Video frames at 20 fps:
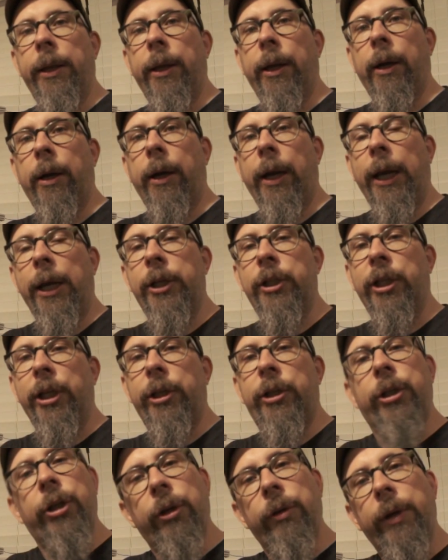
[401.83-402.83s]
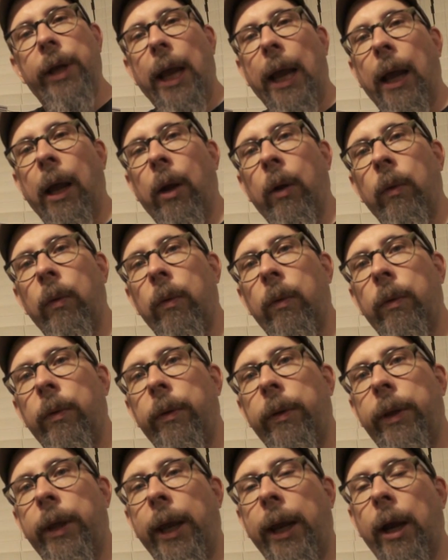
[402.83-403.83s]
on their H D two now,
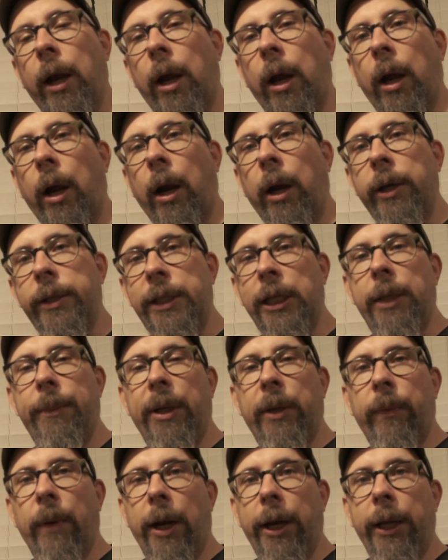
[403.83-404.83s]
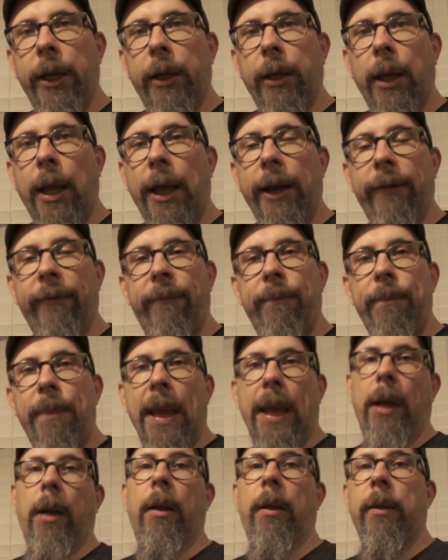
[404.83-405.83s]
they are seem to be running a lot of
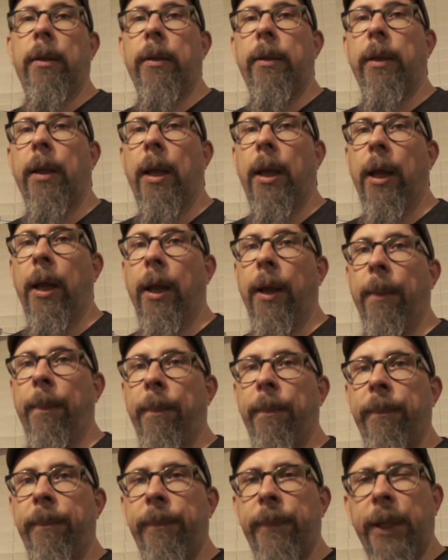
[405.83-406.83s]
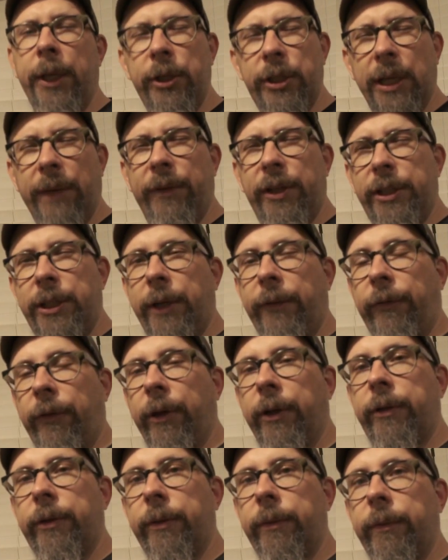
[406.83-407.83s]
metal. Um, they used to have a
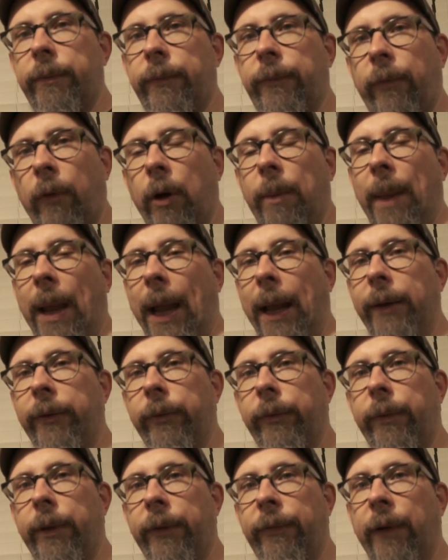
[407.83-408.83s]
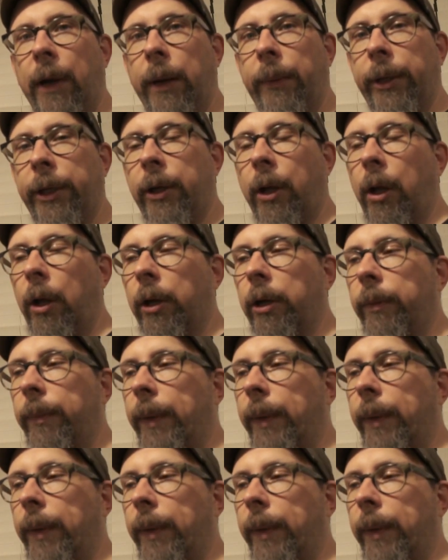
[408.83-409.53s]
different format, if I recall